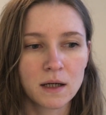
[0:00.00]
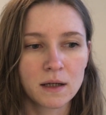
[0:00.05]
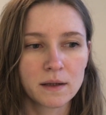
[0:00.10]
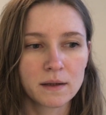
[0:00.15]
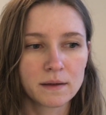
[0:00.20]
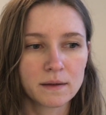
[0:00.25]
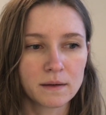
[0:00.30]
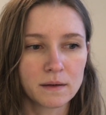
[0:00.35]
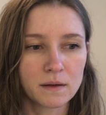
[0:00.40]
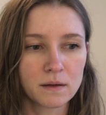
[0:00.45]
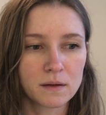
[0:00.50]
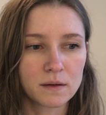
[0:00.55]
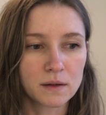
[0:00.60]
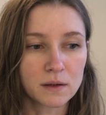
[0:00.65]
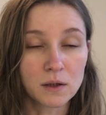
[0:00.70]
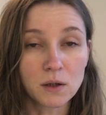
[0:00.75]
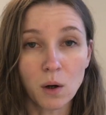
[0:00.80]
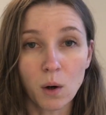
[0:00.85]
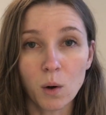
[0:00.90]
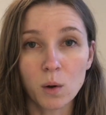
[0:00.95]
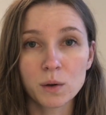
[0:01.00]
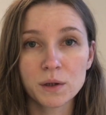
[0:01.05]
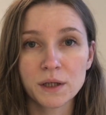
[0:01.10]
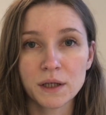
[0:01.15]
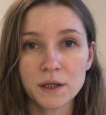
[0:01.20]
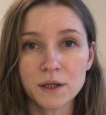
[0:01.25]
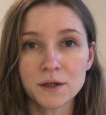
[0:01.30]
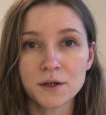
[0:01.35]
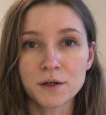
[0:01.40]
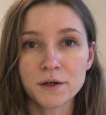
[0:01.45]
the, the goal
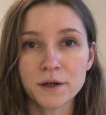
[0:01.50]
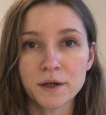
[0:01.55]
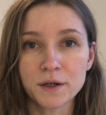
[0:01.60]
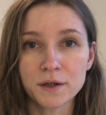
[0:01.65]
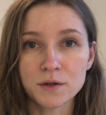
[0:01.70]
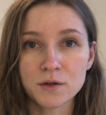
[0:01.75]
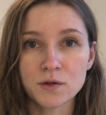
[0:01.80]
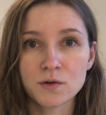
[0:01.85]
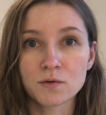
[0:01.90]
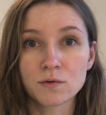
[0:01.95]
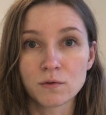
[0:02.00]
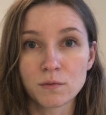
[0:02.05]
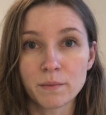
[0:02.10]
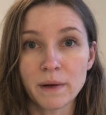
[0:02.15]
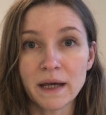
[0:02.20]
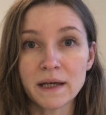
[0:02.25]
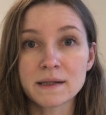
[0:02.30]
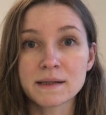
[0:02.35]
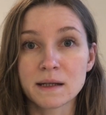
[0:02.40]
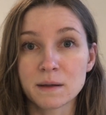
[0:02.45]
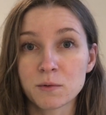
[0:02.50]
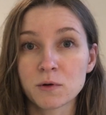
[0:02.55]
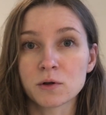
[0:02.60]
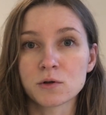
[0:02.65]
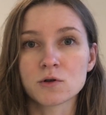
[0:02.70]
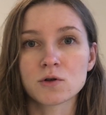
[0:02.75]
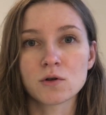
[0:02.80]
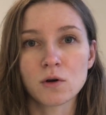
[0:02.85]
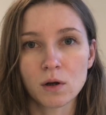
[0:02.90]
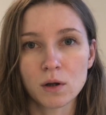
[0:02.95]
here is to make sleep
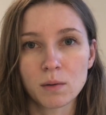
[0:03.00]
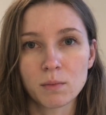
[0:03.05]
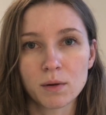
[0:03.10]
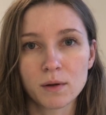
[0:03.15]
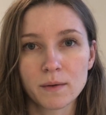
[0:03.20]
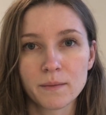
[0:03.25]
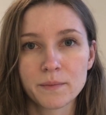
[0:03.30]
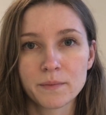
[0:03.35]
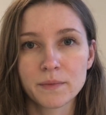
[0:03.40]
controllable.